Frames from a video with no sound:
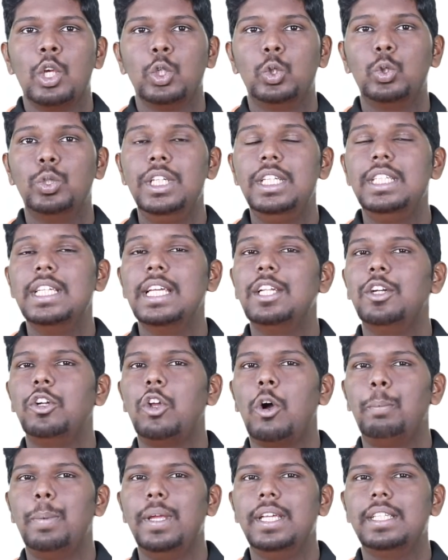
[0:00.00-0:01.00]
So these are the
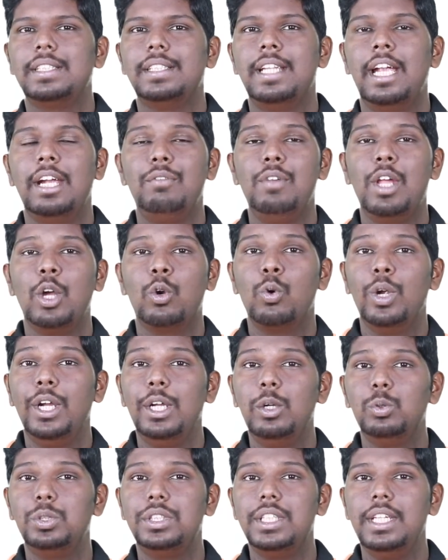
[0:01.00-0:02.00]
topics that we are
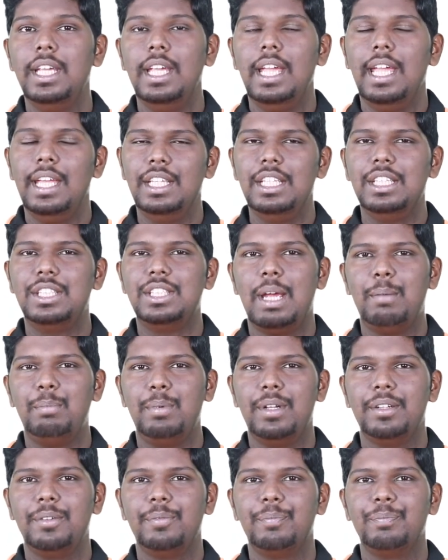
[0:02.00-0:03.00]
going to see in this
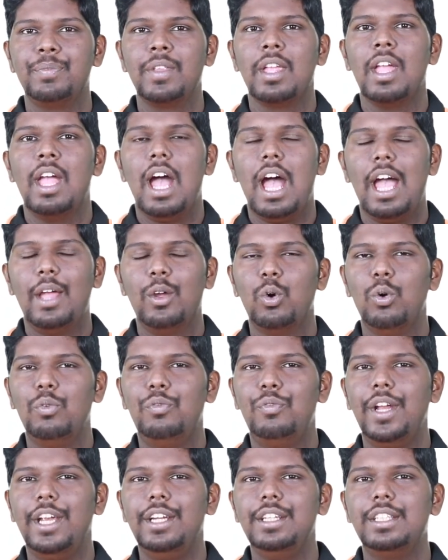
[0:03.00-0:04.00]
chapter. I
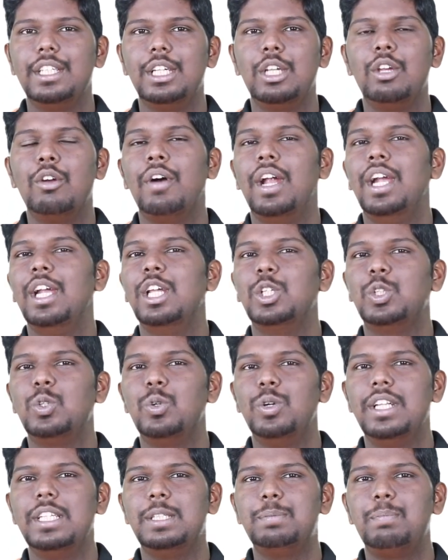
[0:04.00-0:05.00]
hope friends you have
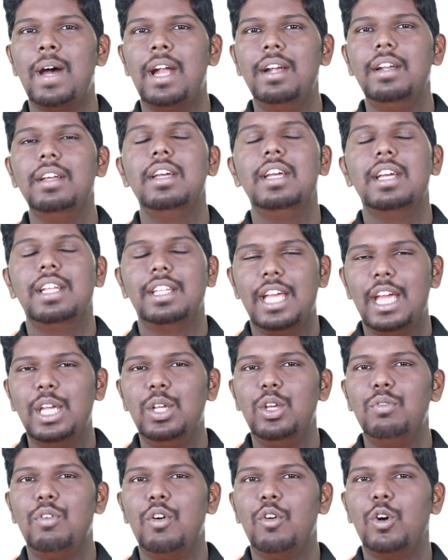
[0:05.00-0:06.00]
understood this part.
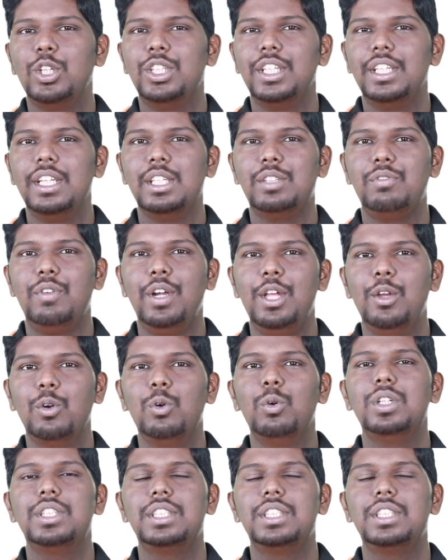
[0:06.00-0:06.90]
Thank you for watching this video.